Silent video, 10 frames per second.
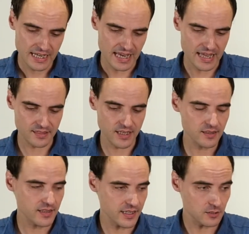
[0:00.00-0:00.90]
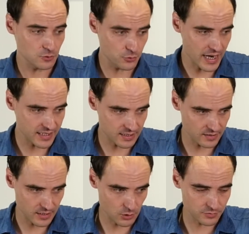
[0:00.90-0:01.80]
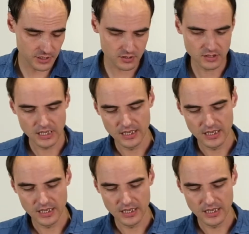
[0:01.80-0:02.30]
and then they are dried in the oven,